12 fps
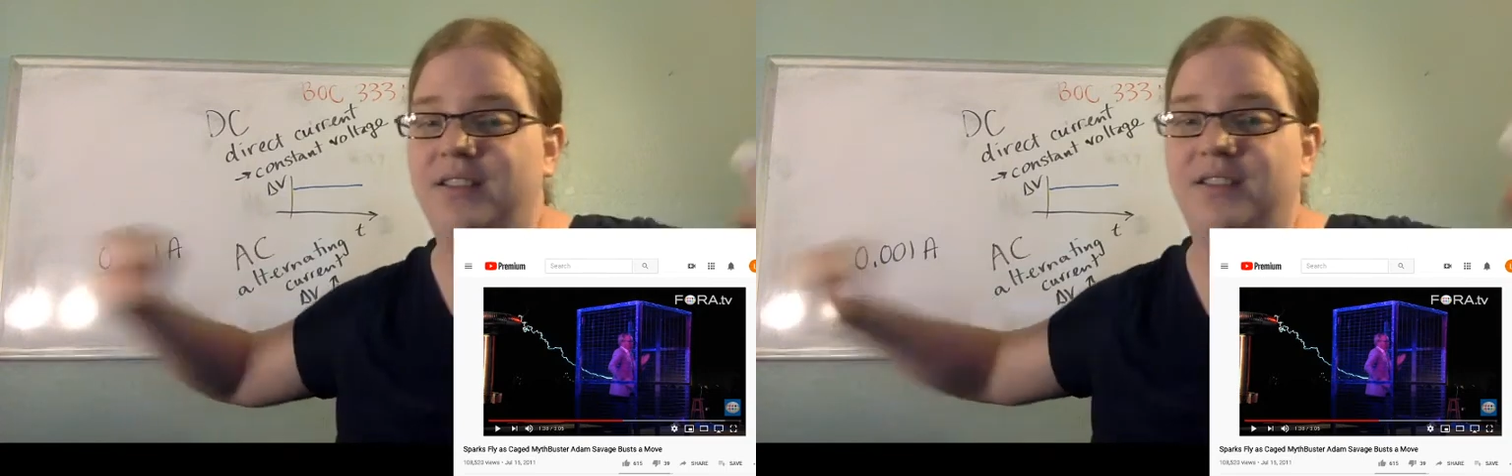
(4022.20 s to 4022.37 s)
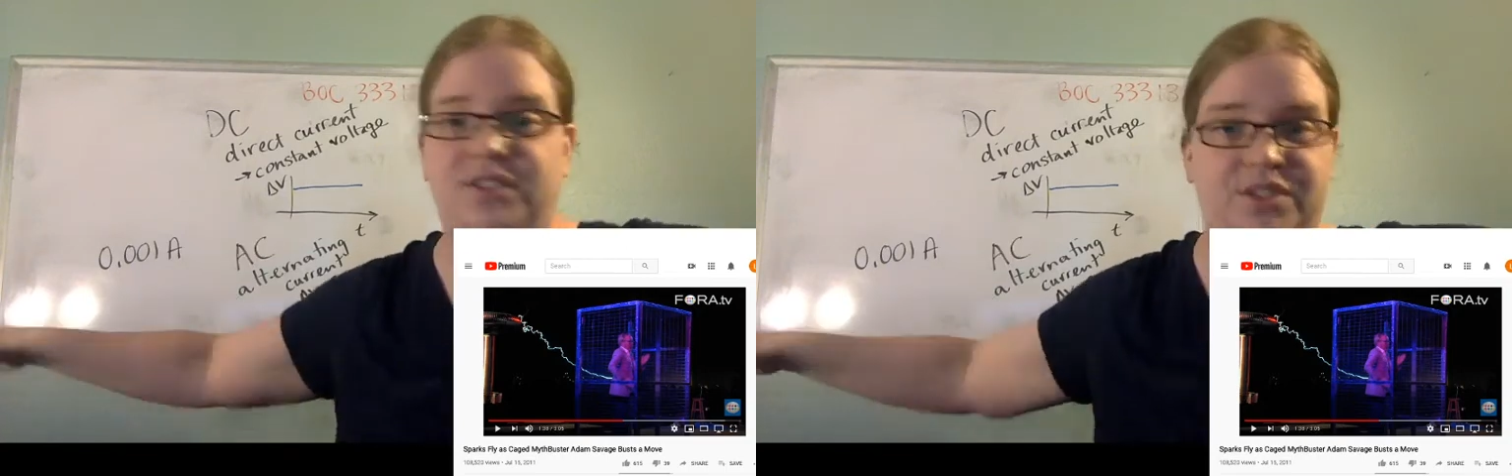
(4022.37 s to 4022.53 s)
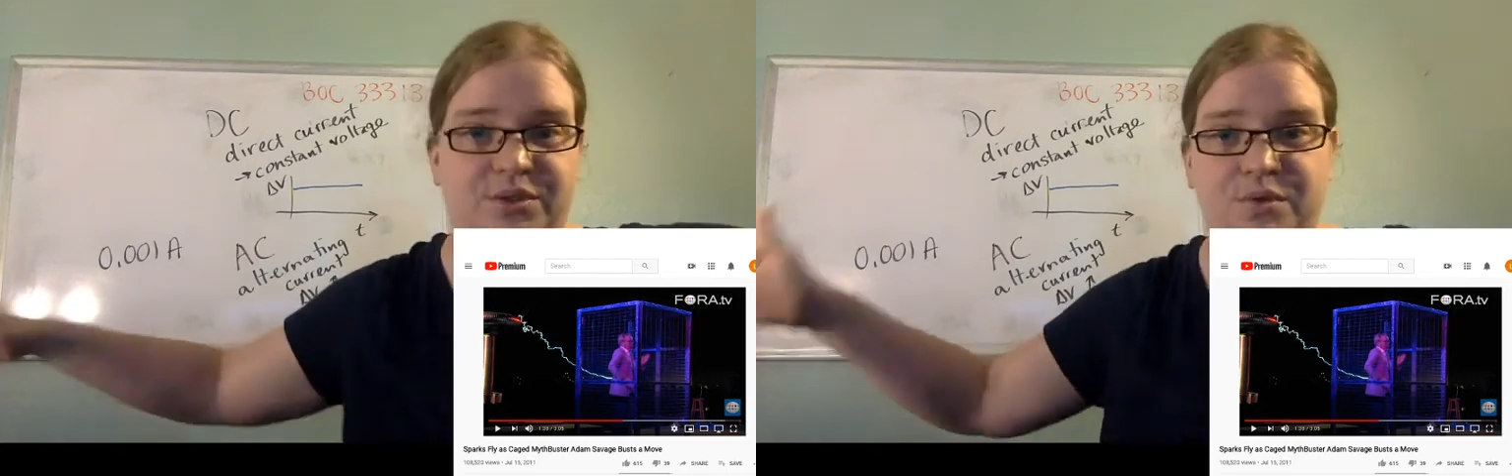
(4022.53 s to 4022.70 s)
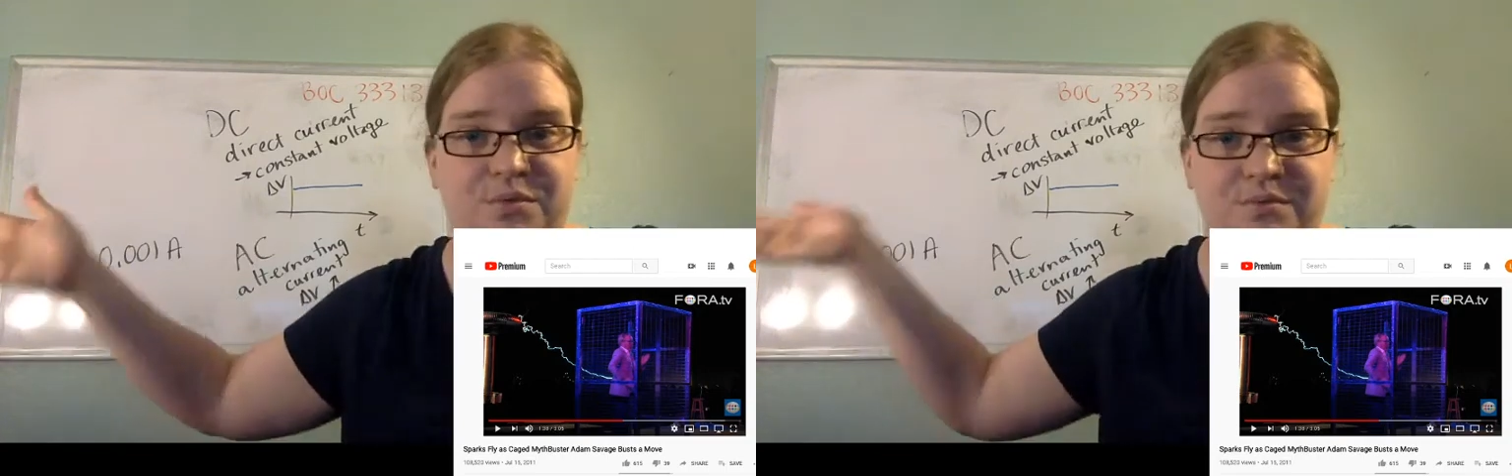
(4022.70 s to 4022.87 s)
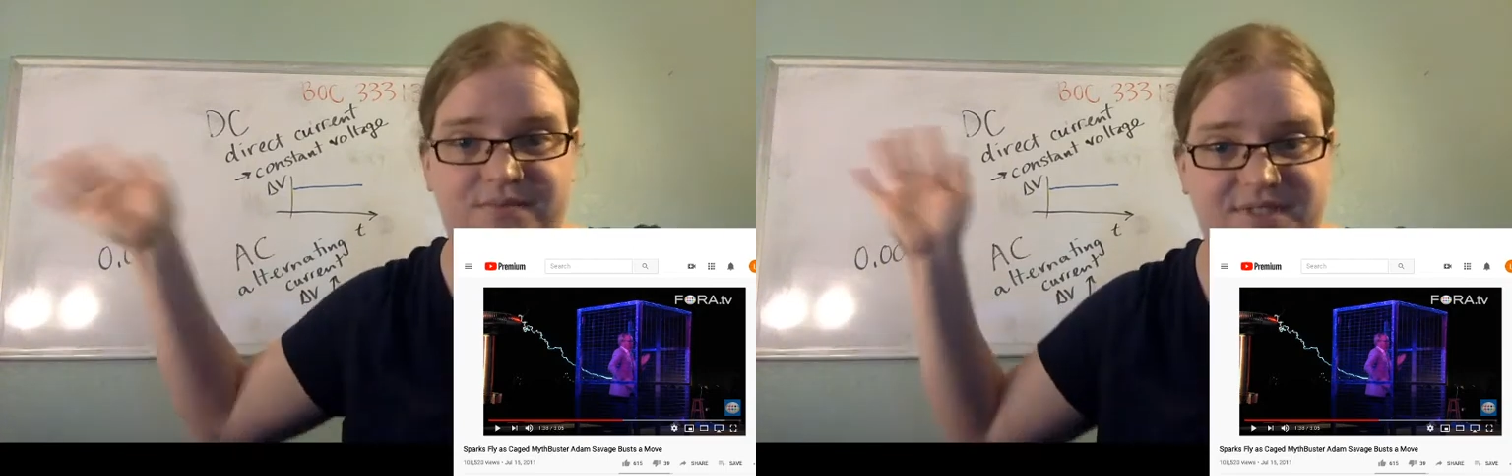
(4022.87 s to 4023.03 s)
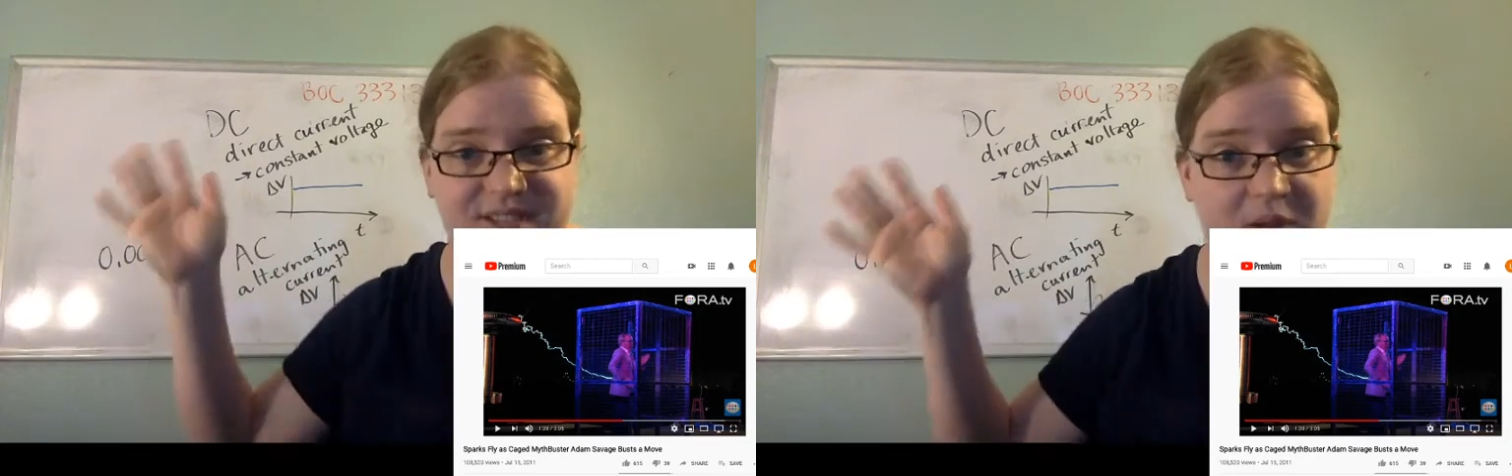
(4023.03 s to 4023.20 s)
to
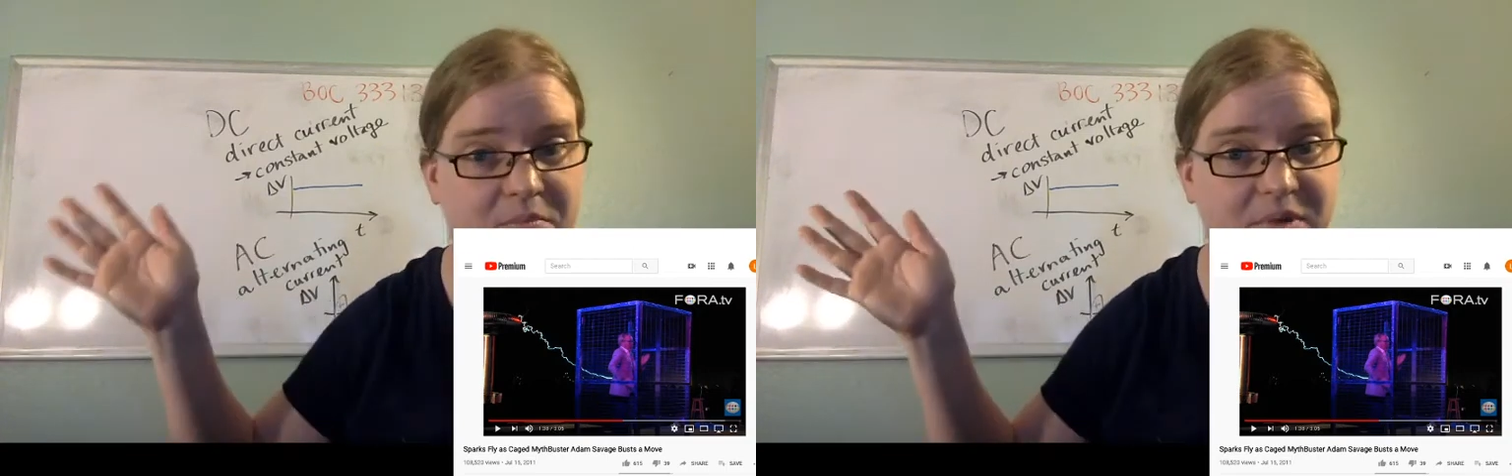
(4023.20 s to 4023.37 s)
some